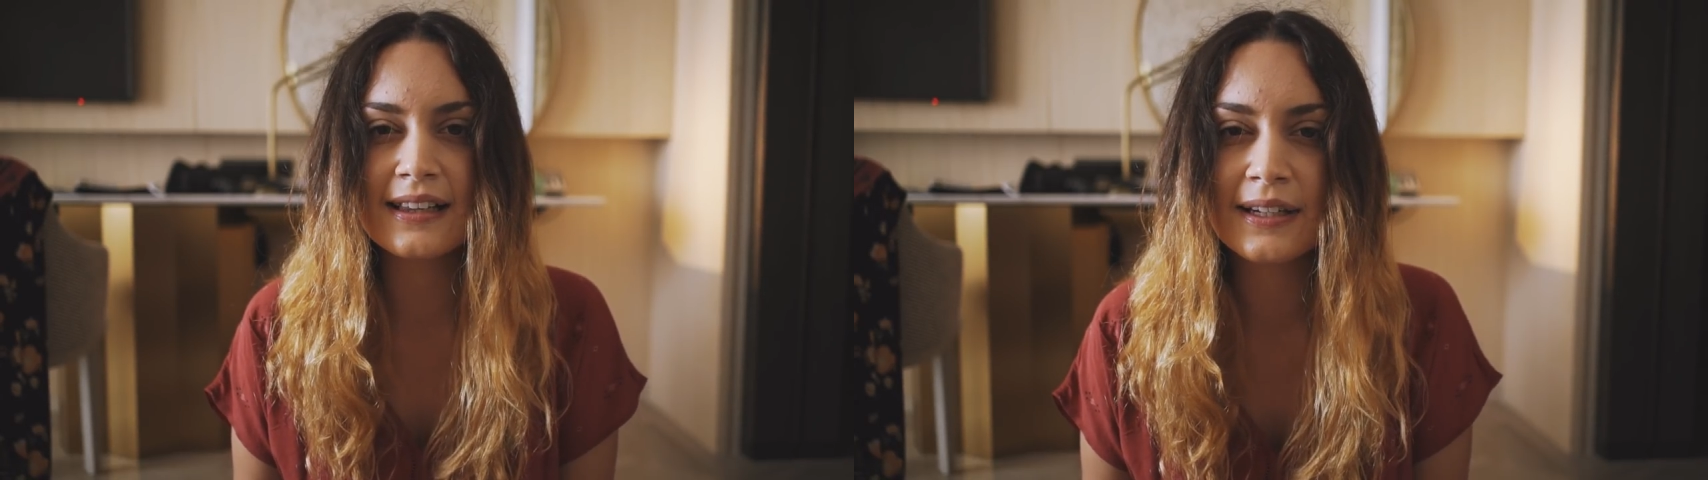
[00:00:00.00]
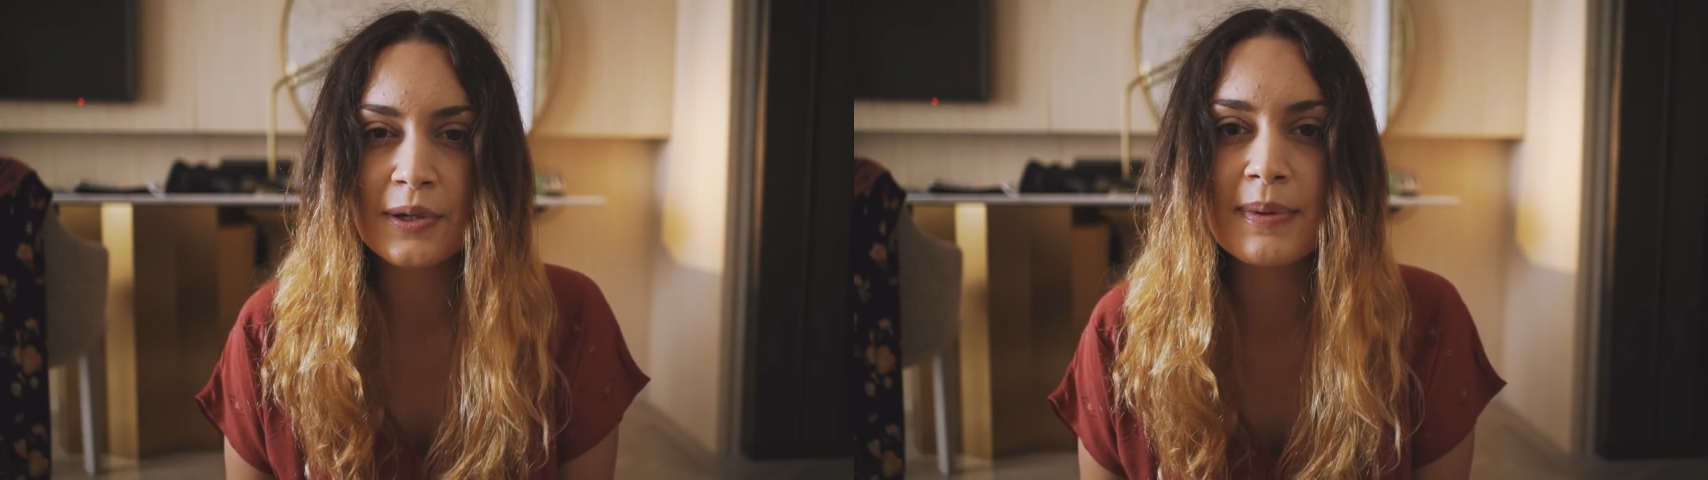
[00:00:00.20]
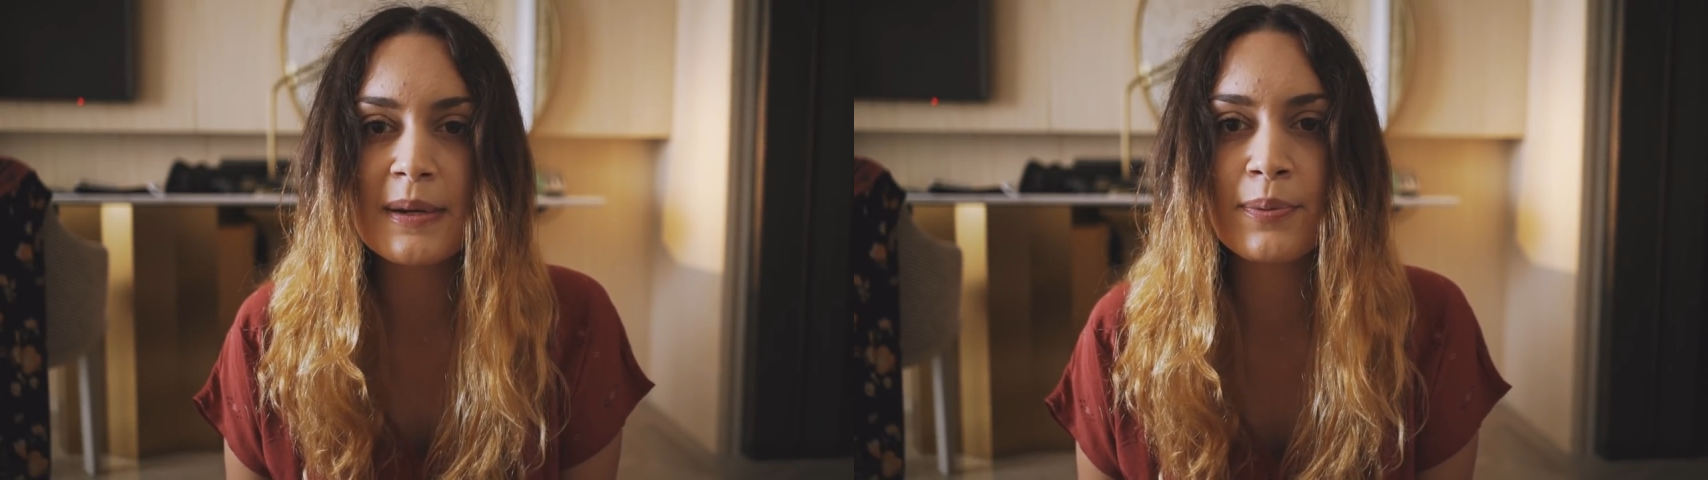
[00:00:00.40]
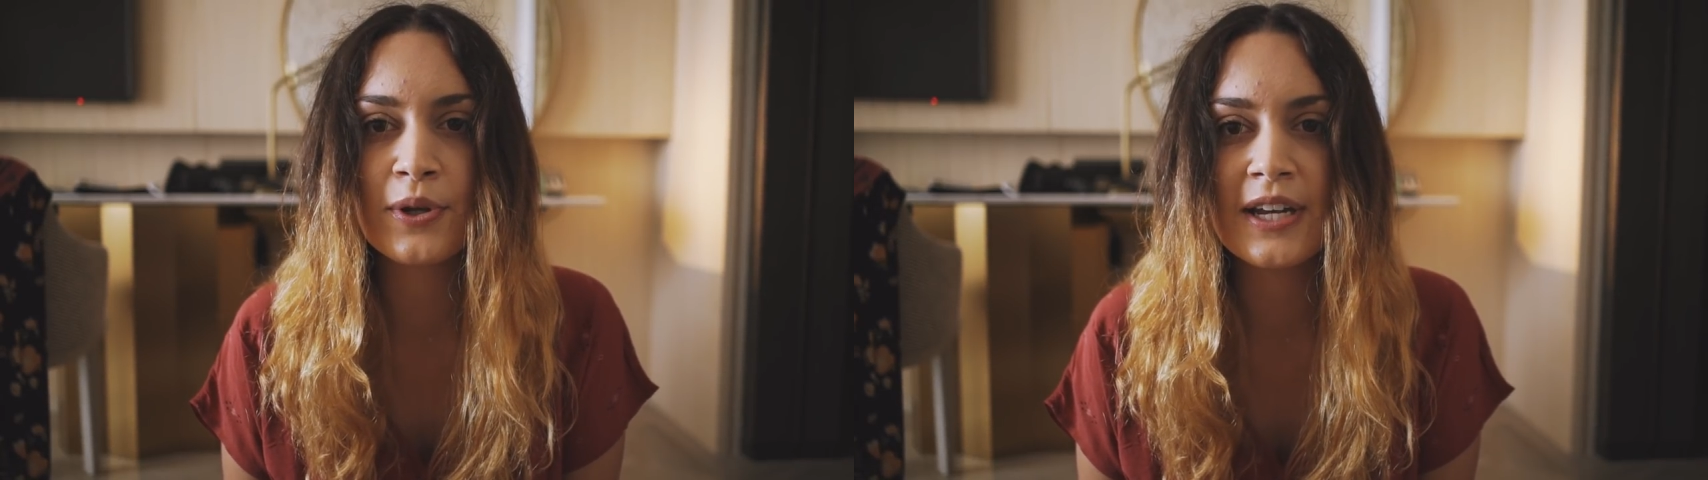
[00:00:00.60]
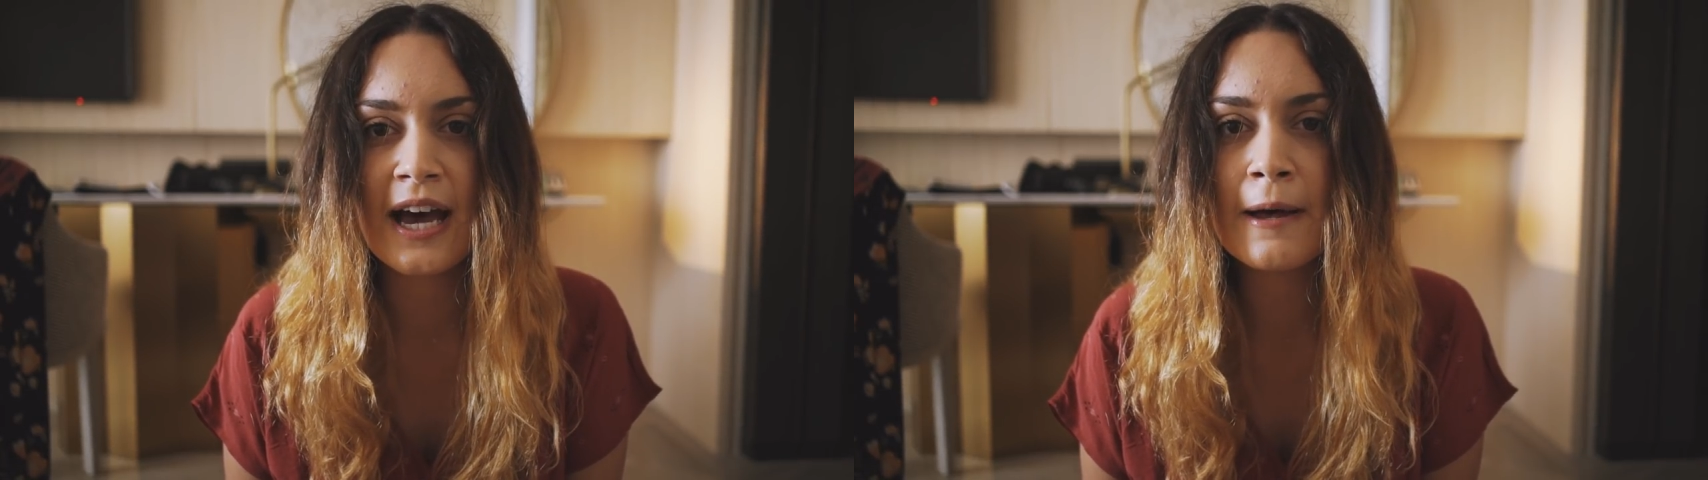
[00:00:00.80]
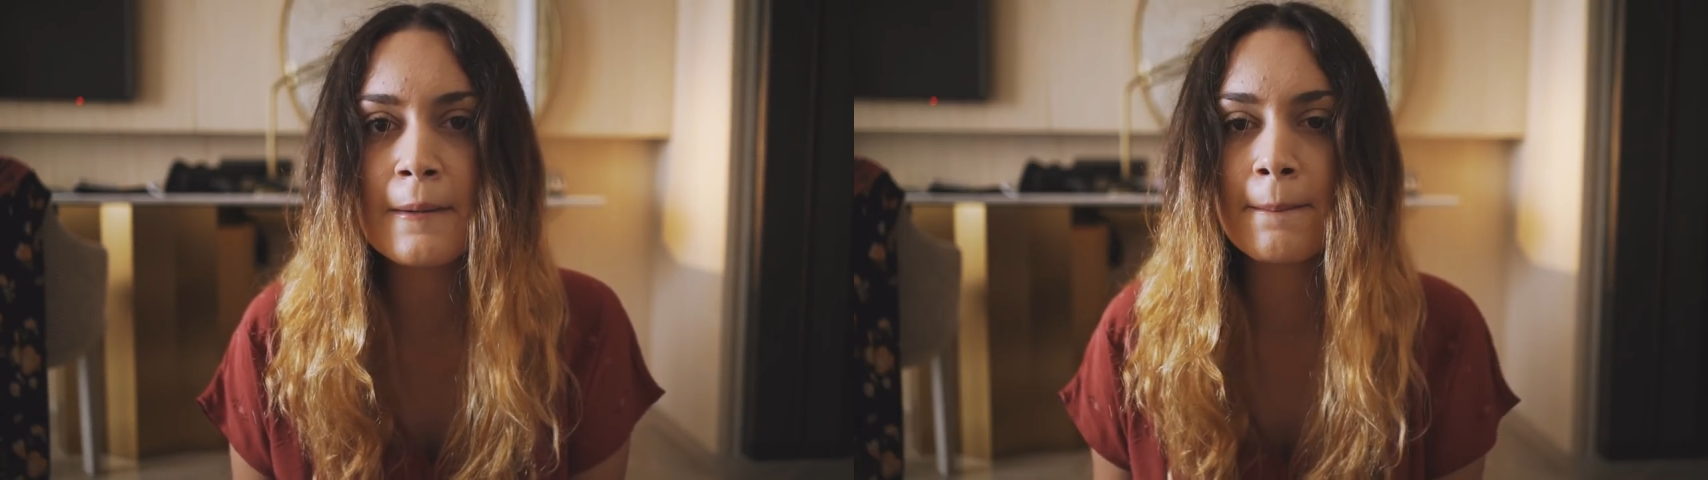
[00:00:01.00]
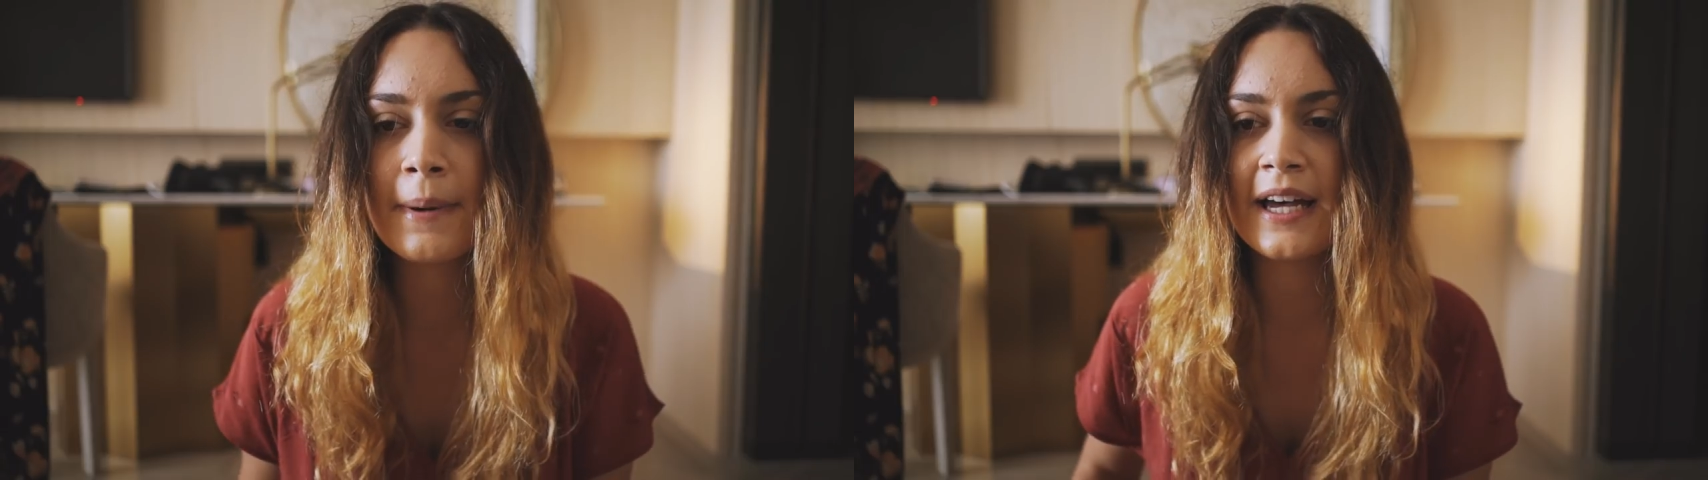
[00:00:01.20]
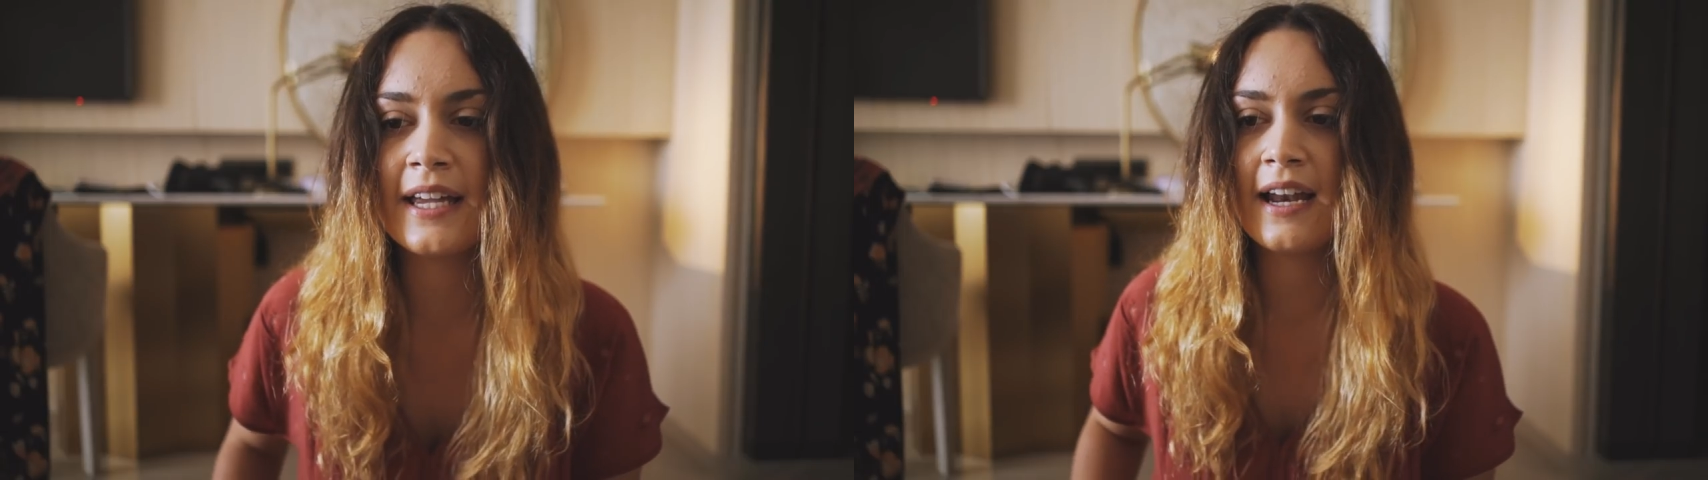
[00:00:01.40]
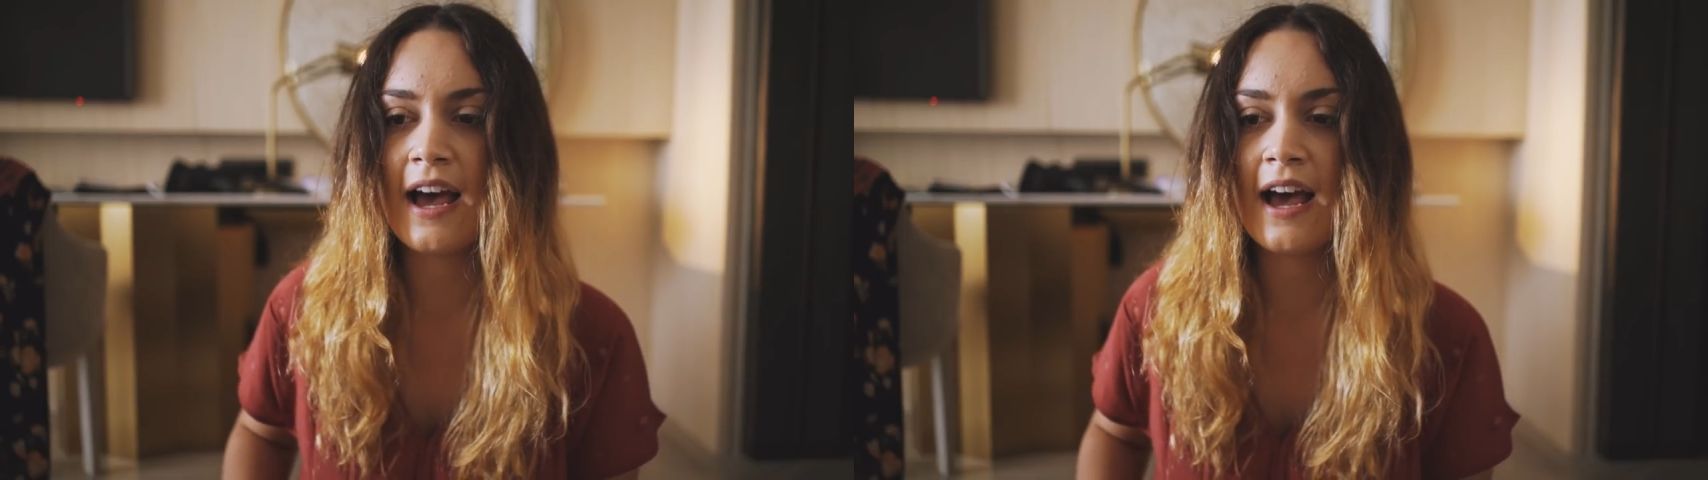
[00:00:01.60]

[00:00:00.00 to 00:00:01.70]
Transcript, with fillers: a little bit blown out, but